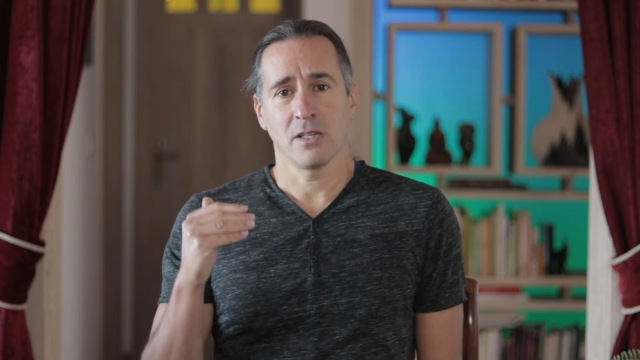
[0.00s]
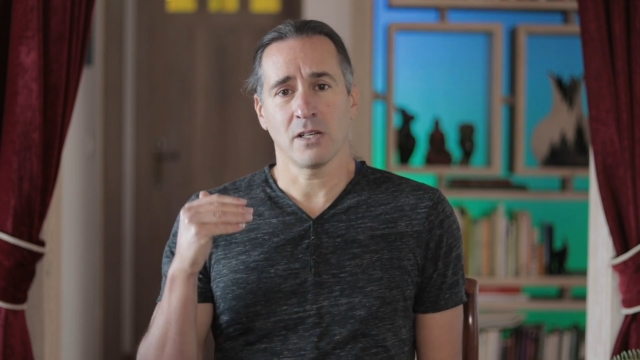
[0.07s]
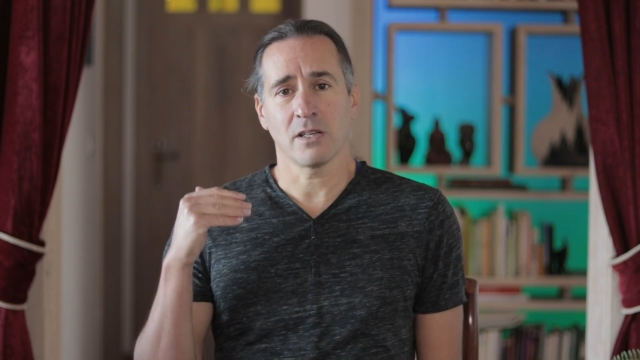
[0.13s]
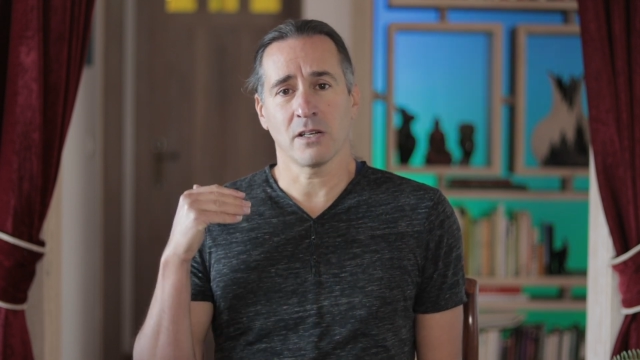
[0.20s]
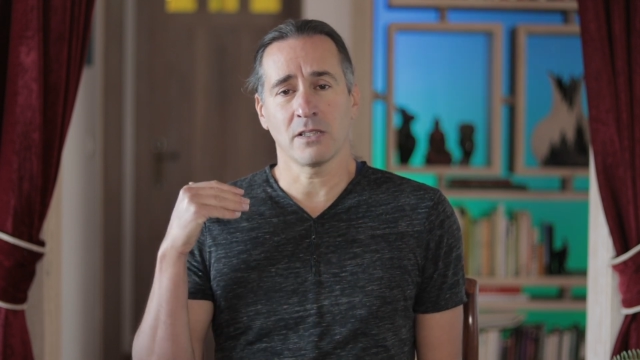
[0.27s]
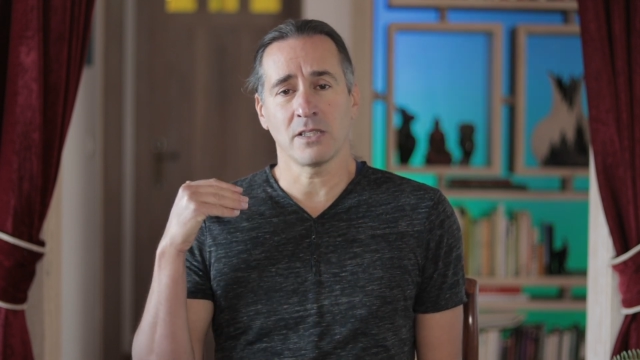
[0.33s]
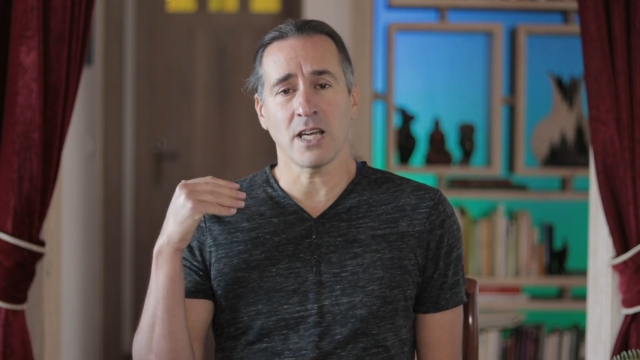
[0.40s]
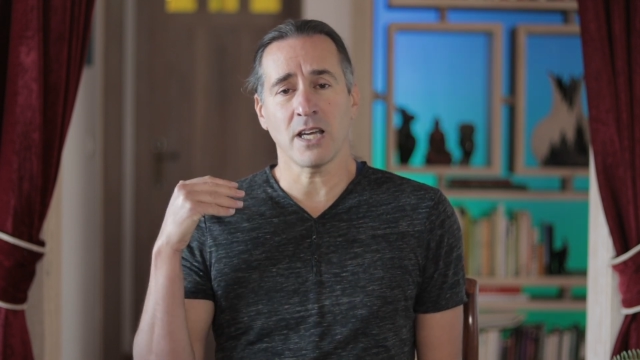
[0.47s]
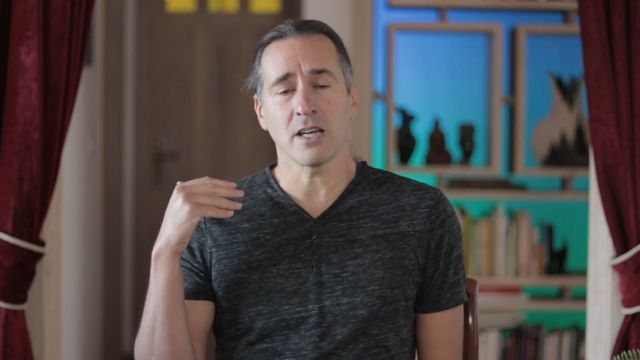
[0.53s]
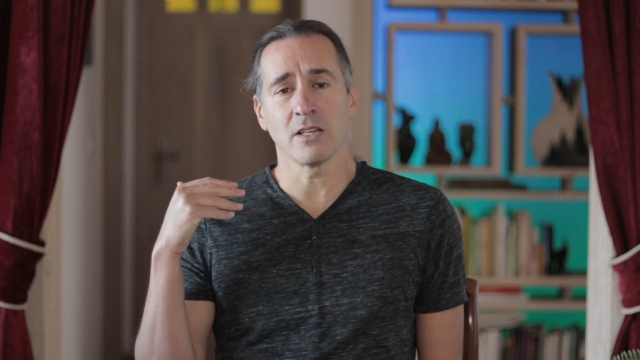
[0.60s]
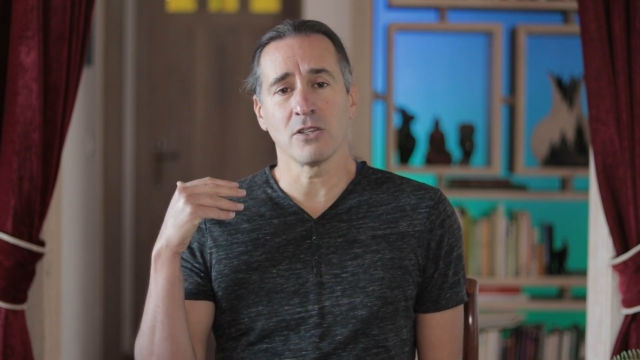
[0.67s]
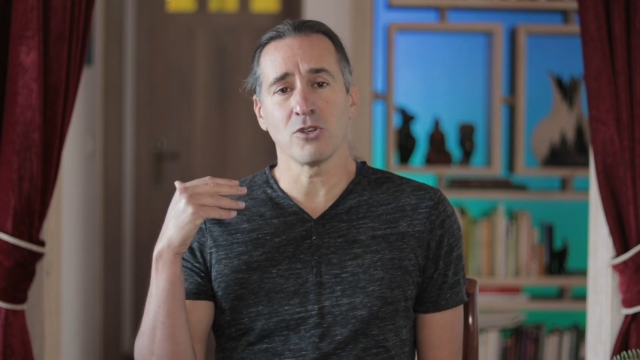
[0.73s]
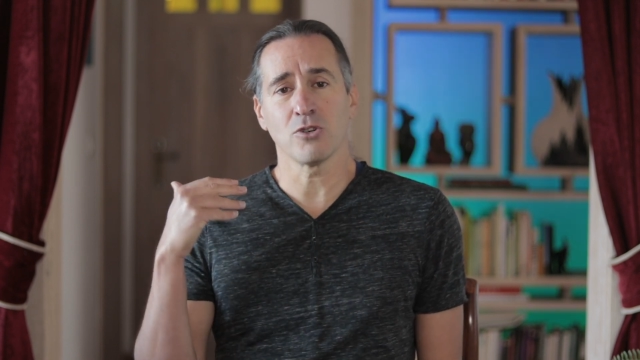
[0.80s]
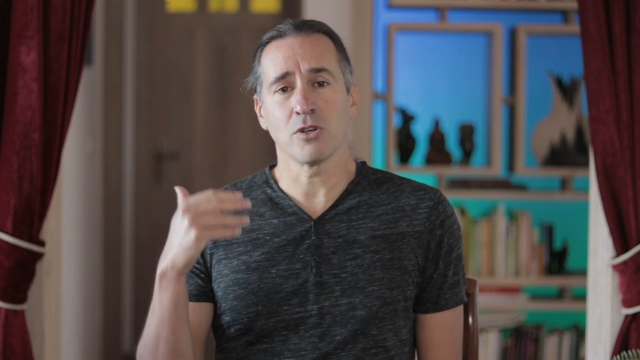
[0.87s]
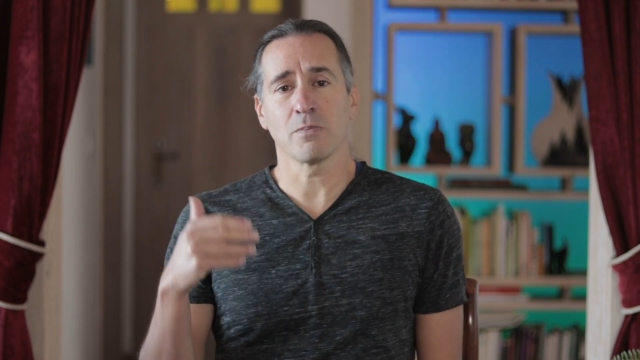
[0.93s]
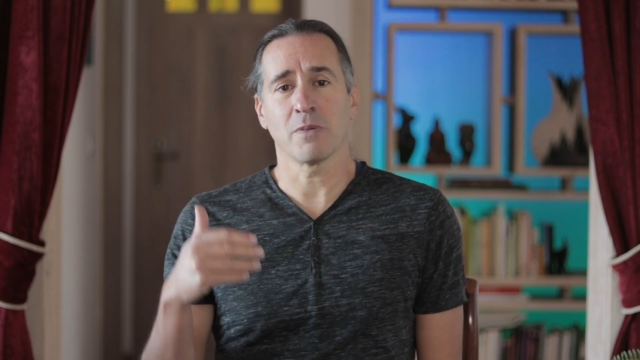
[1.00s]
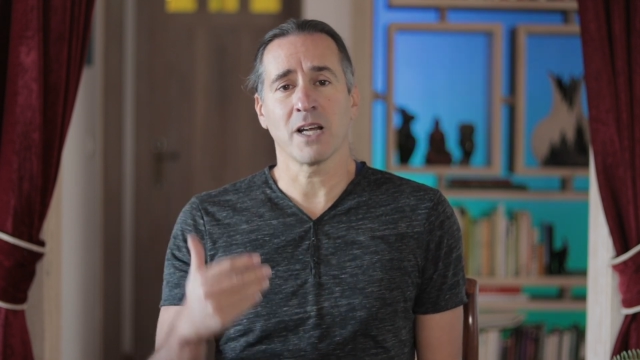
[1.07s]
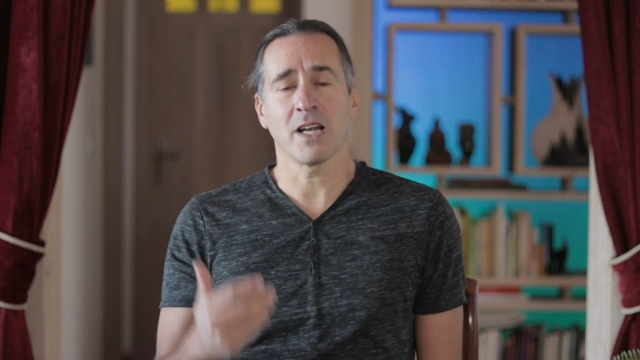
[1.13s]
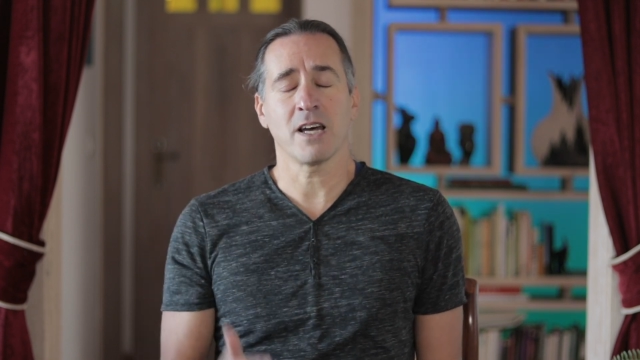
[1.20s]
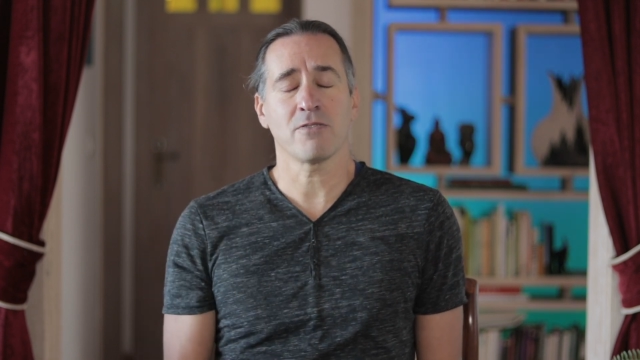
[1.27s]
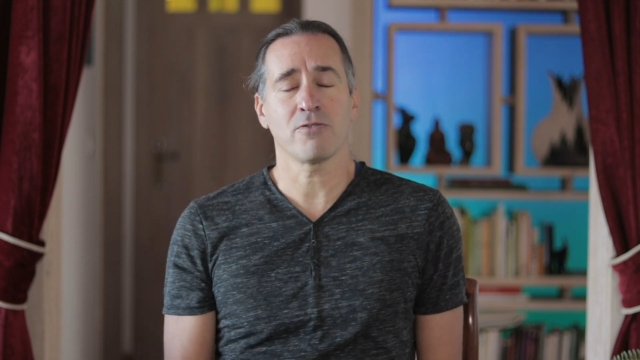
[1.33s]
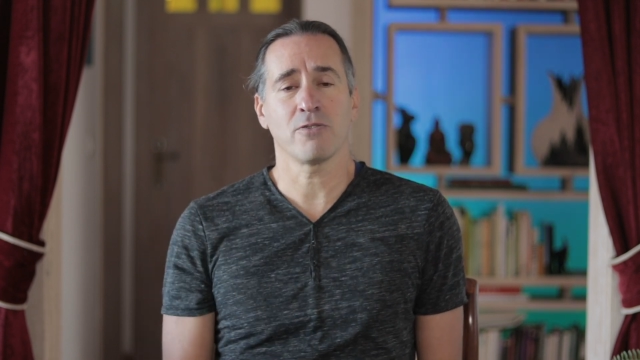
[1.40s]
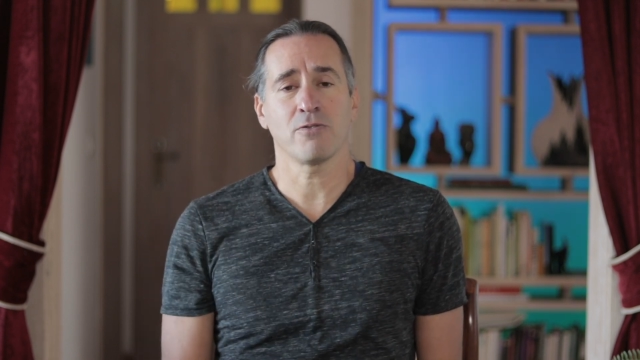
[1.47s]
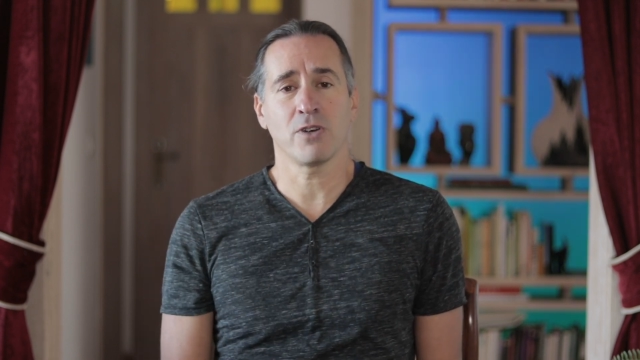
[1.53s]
that are taken during my life